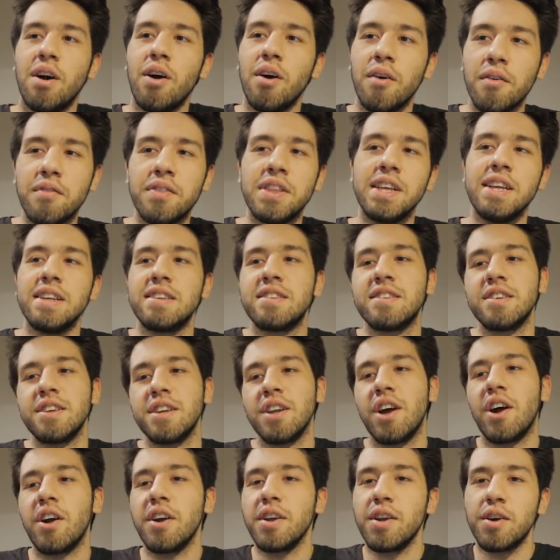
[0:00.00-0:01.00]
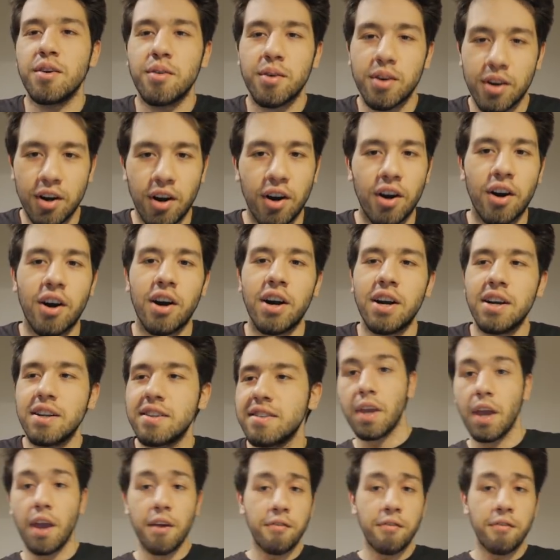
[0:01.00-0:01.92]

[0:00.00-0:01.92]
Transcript: of these scenario cards.